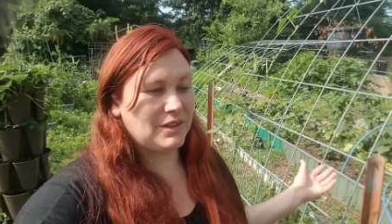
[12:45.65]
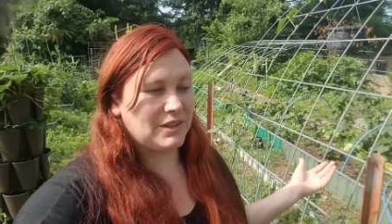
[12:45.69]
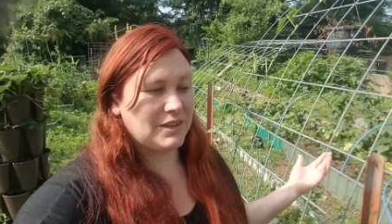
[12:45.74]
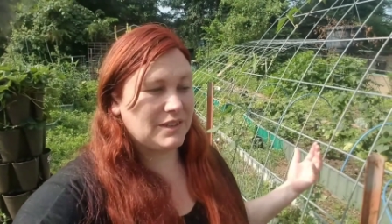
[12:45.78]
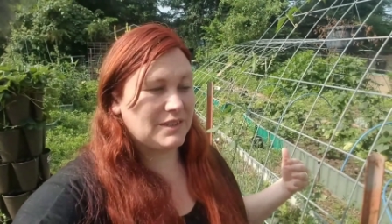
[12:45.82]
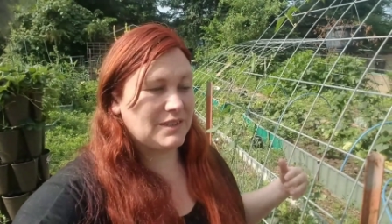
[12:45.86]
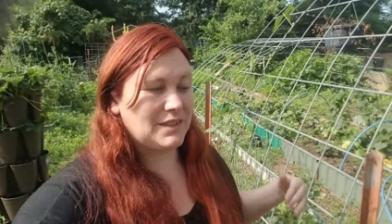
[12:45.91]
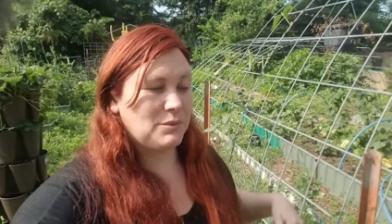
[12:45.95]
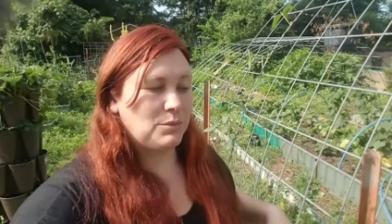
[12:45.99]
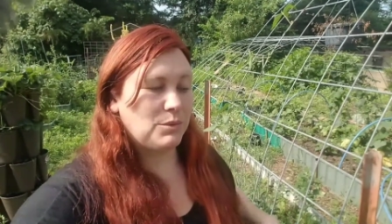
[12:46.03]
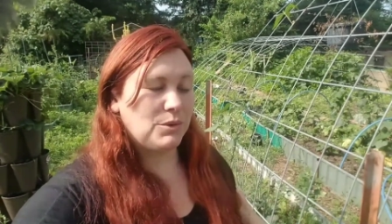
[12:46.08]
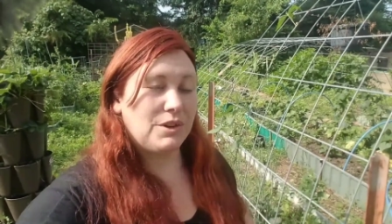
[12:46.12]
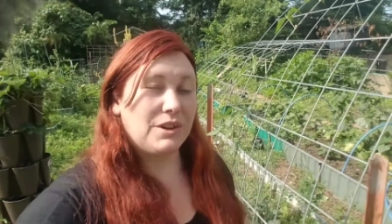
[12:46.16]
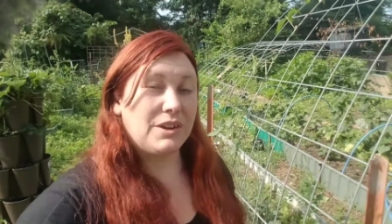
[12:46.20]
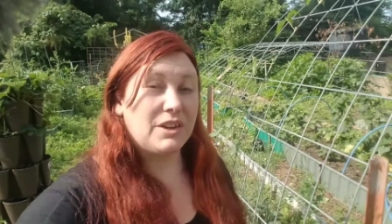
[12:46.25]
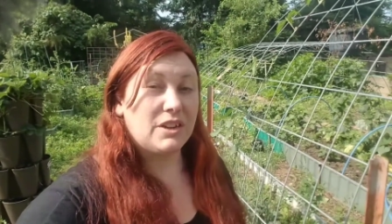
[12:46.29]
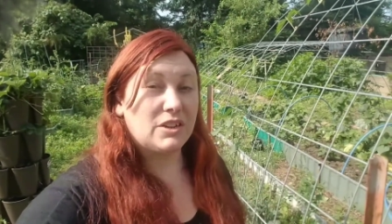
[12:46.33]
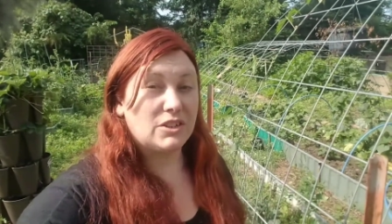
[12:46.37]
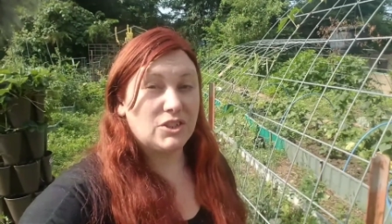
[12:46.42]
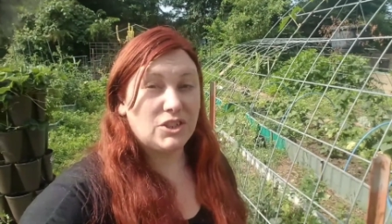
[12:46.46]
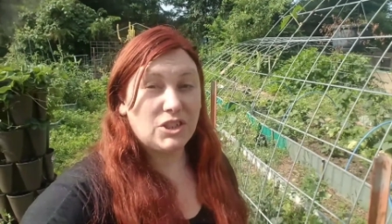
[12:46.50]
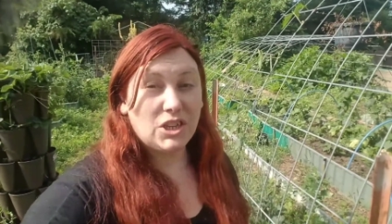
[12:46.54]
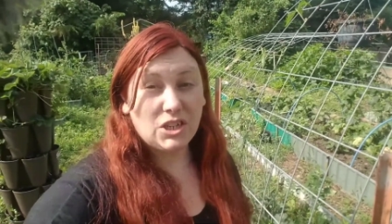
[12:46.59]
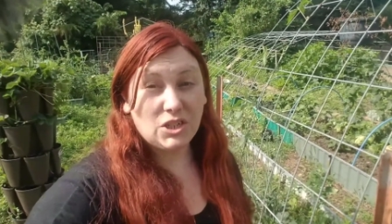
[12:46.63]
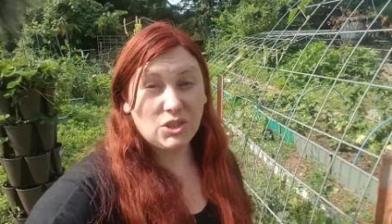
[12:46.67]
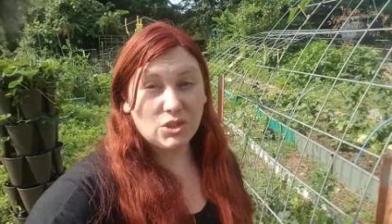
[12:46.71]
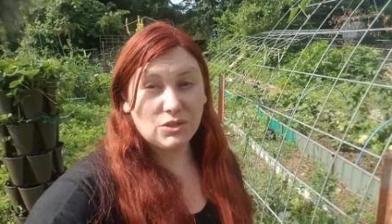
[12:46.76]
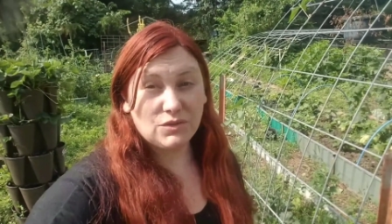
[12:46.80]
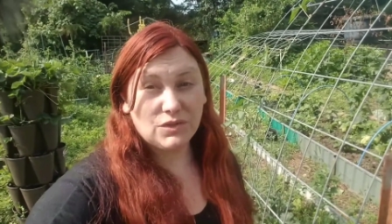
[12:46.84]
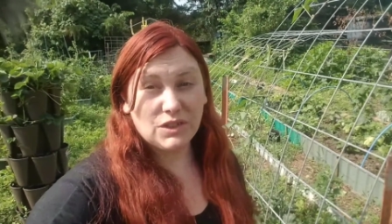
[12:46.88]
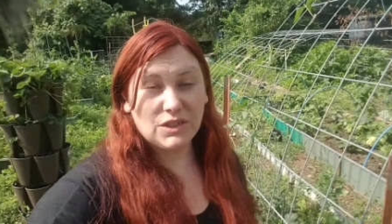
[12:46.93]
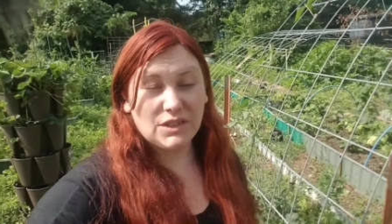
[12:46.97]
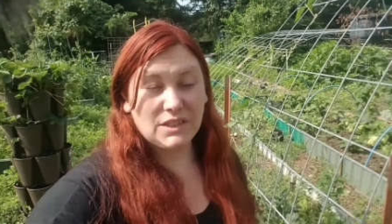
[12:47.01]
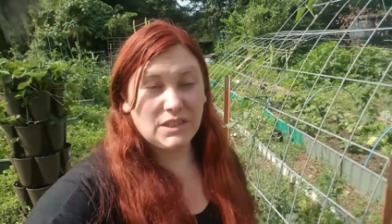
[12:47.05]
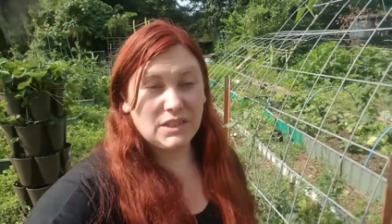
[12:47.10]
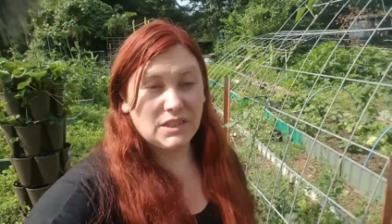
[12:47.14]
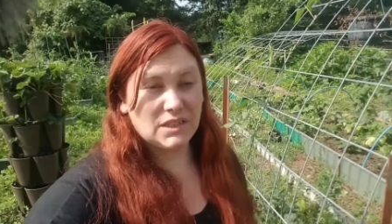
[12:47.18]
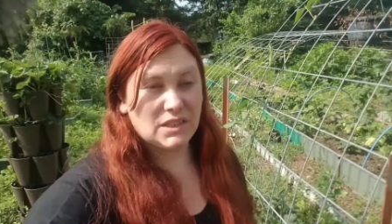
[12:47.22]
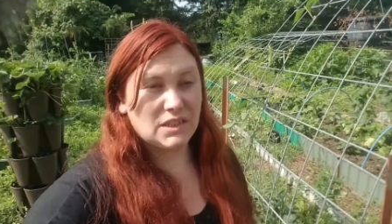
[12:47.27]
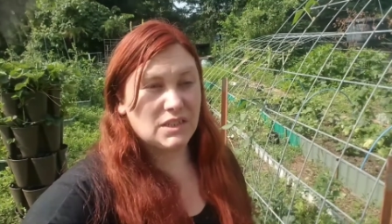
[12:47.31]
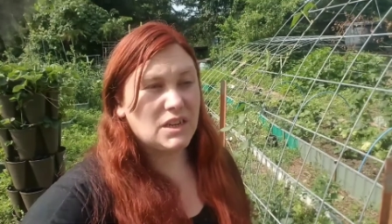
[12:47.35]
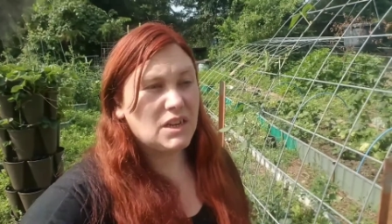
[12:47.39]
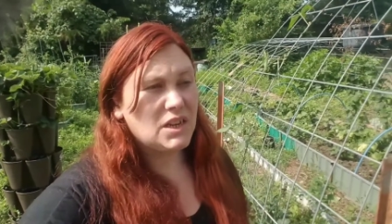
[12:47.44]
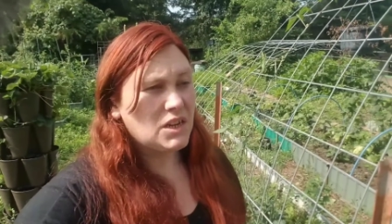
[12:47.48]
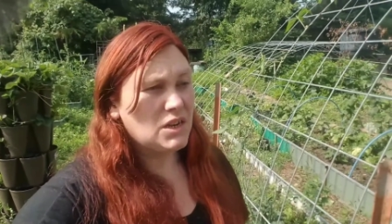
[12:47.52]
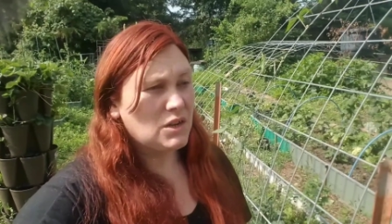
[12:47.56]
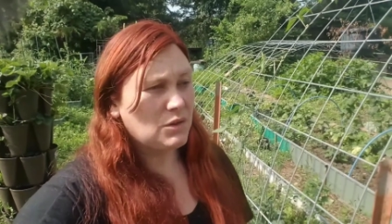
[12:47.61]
Like I said, we're in our changeover season.